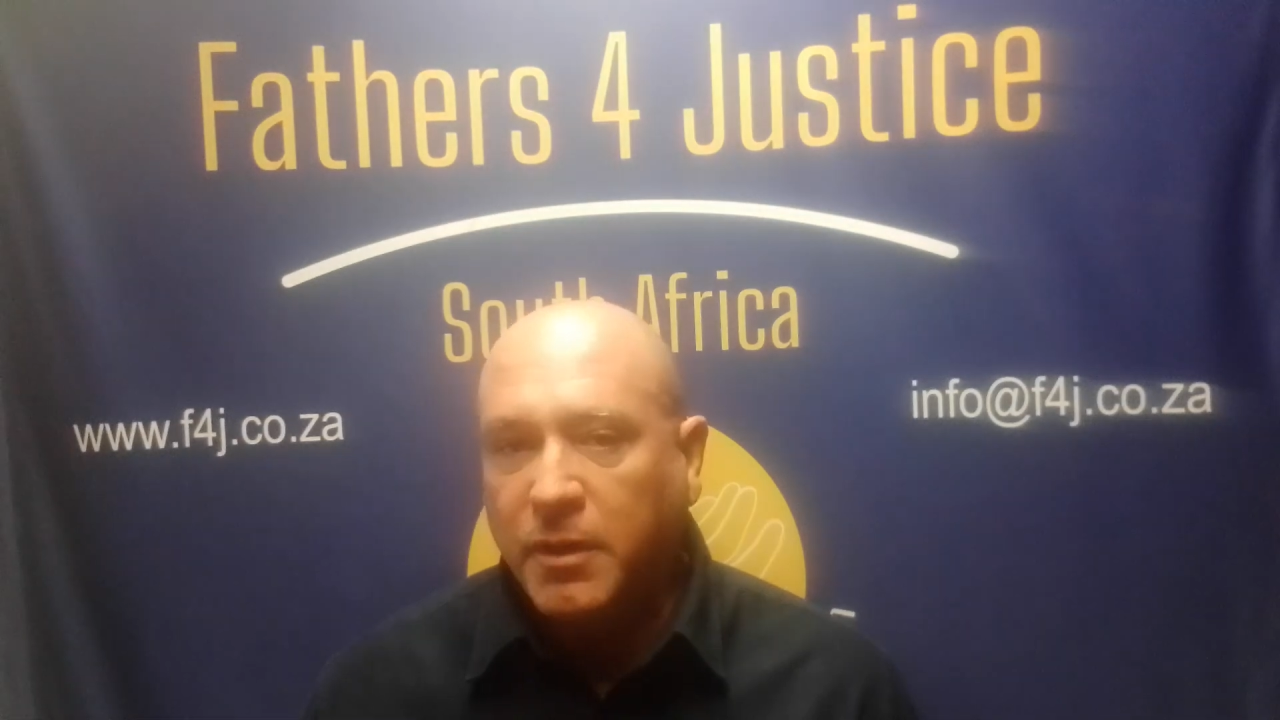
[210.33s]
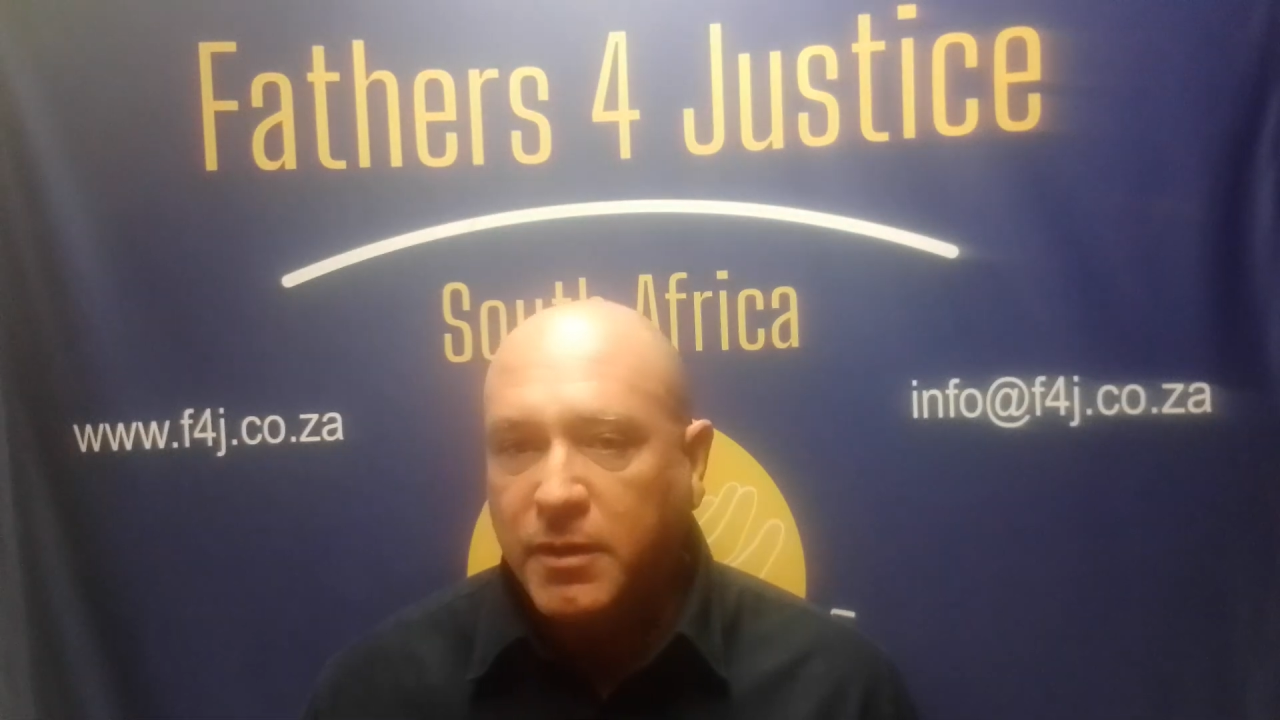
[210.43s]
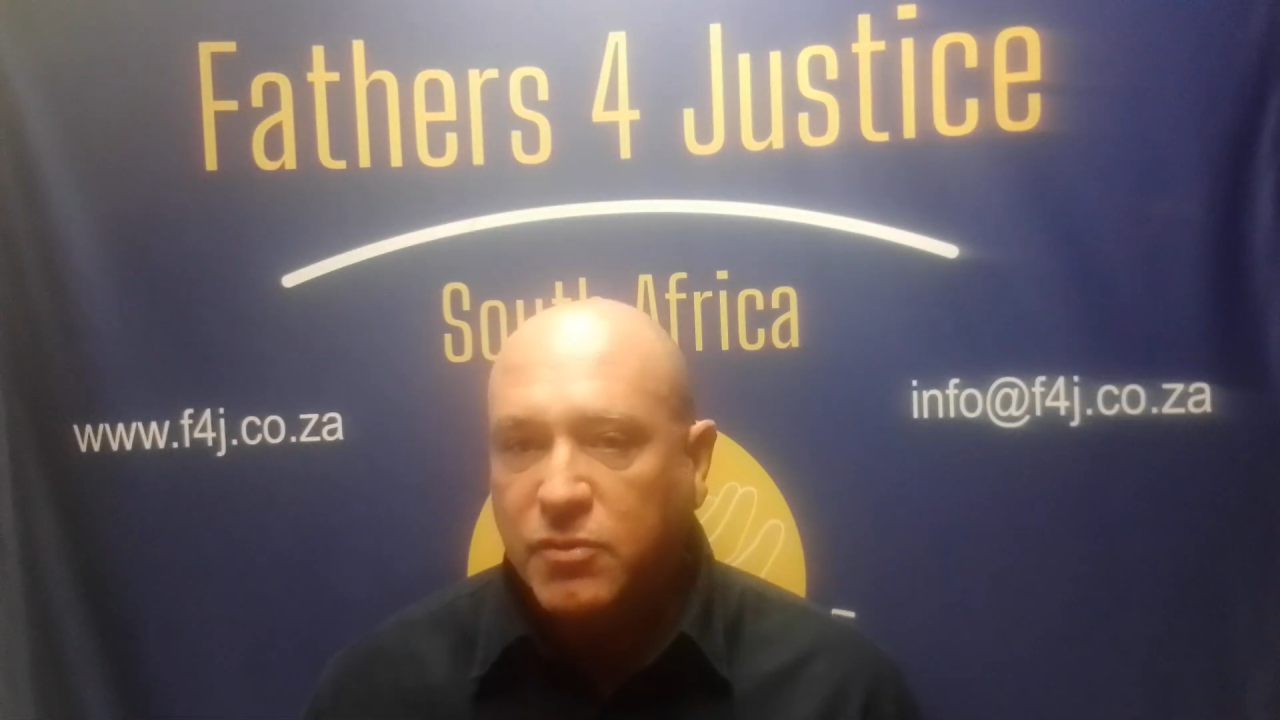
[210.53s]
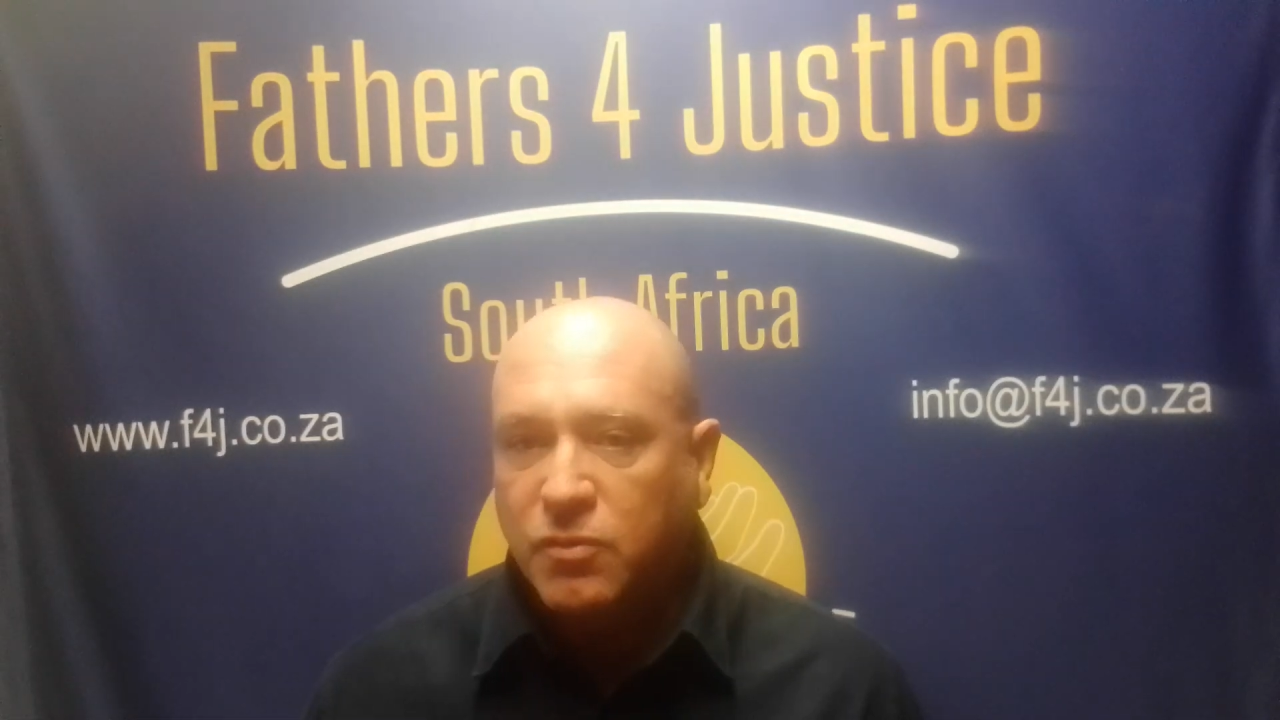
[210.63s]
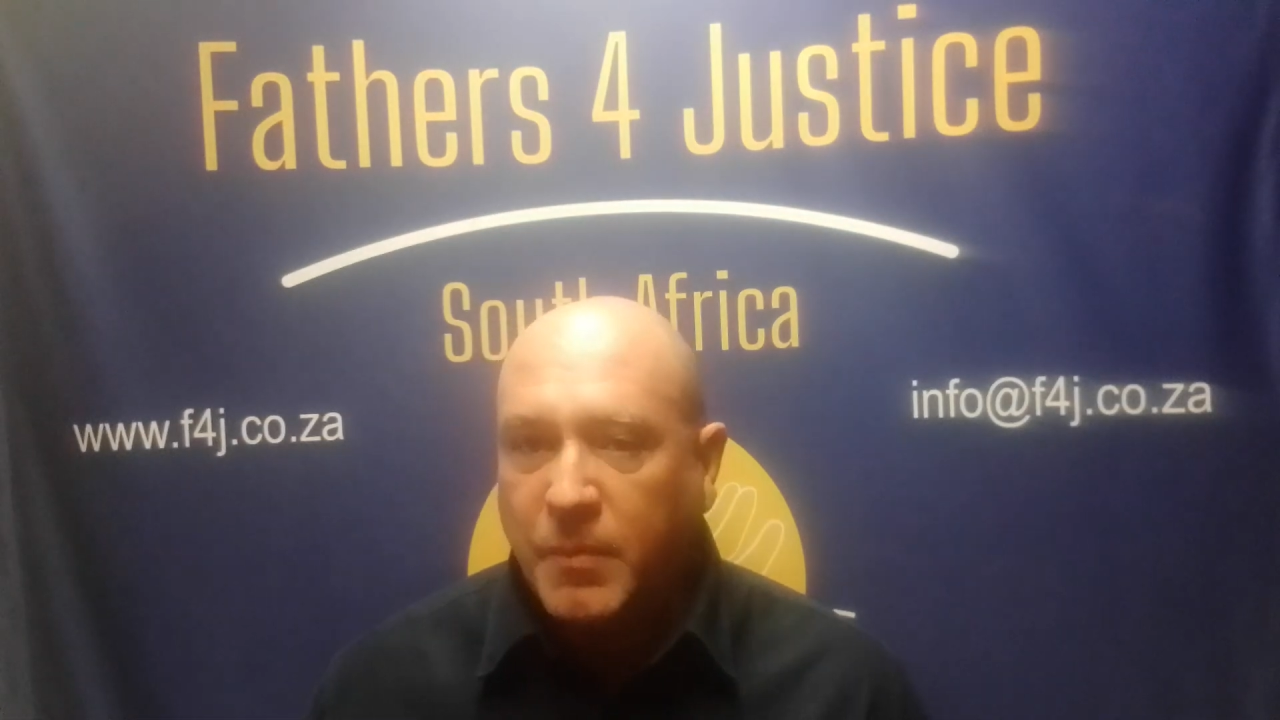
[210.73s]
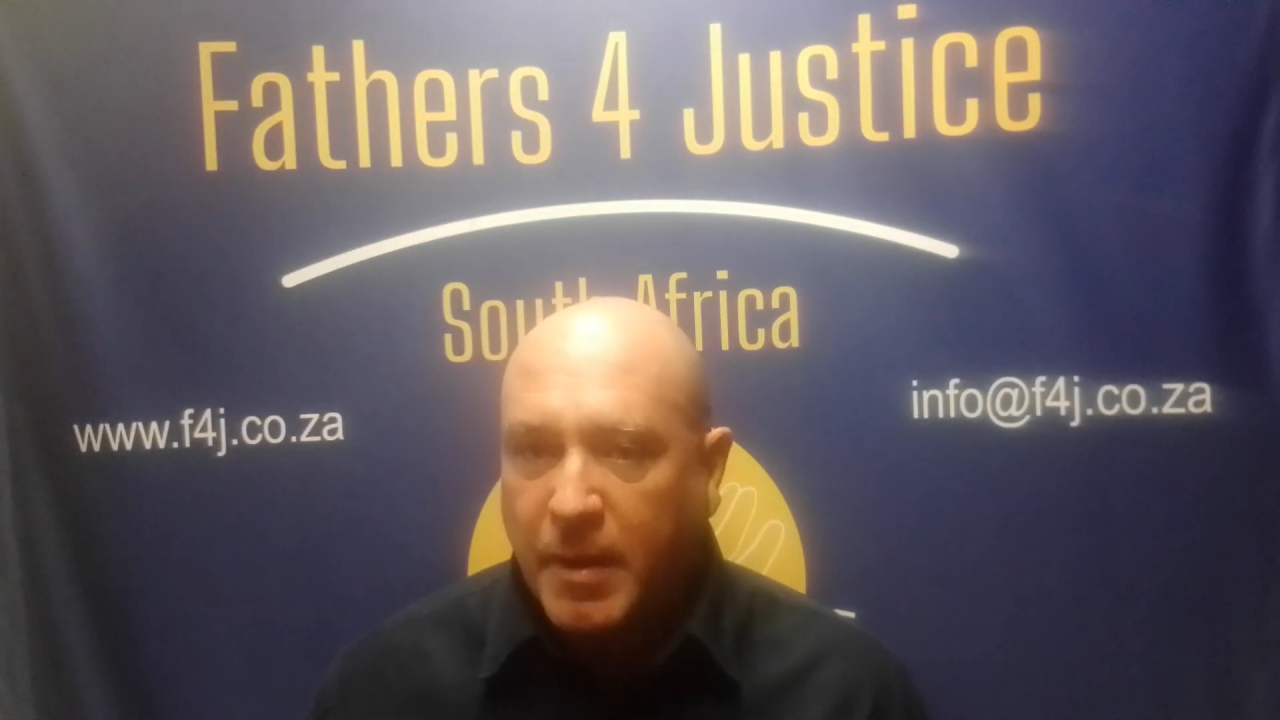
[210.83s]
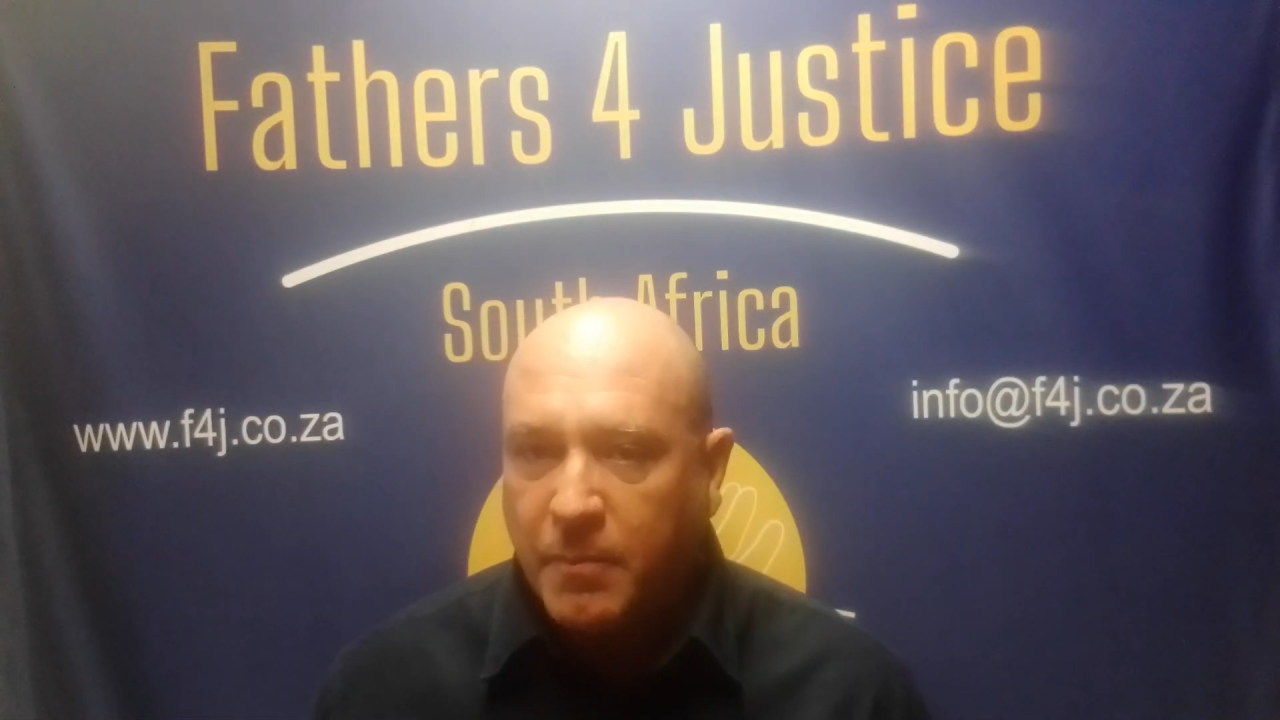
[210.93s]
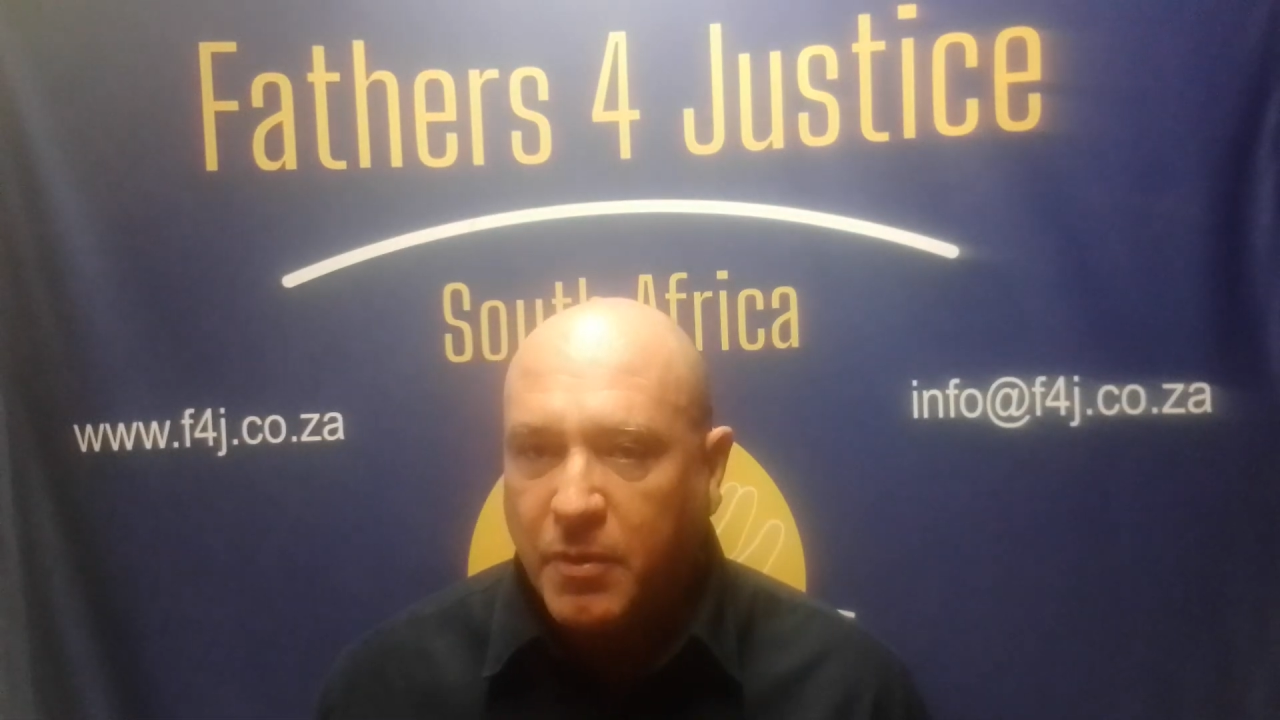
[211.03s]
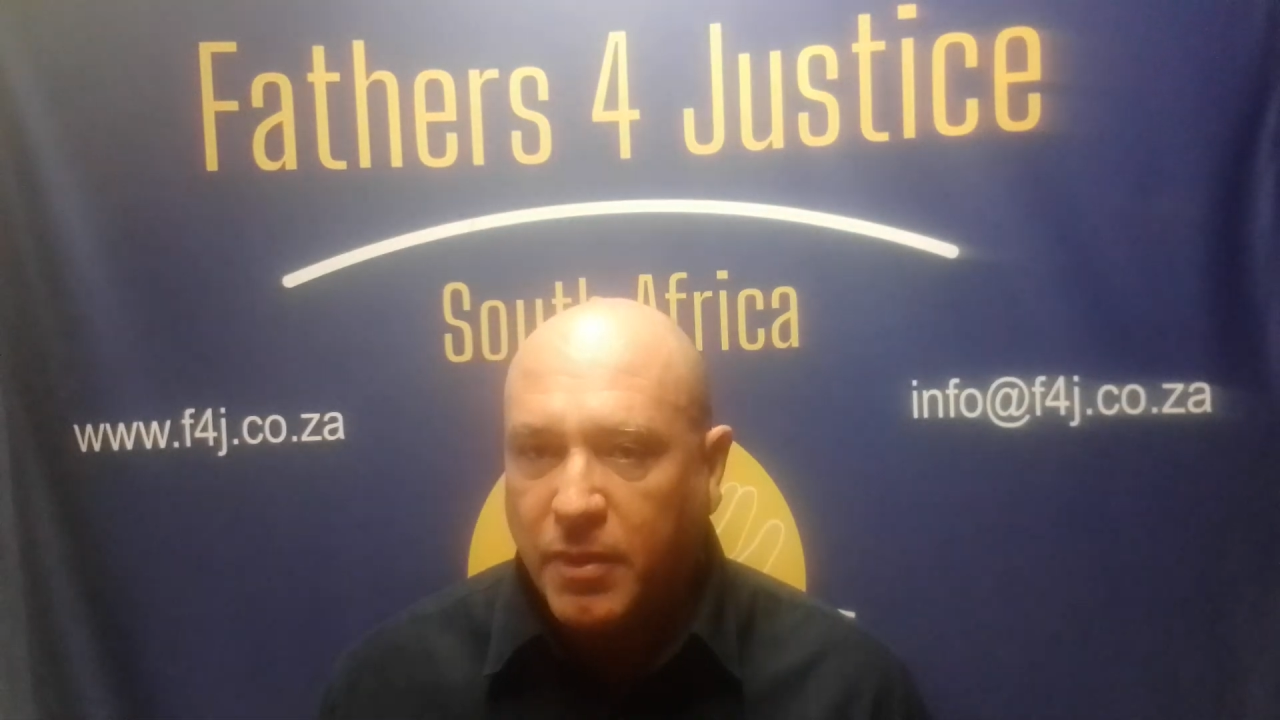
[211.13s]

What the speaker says: Please remember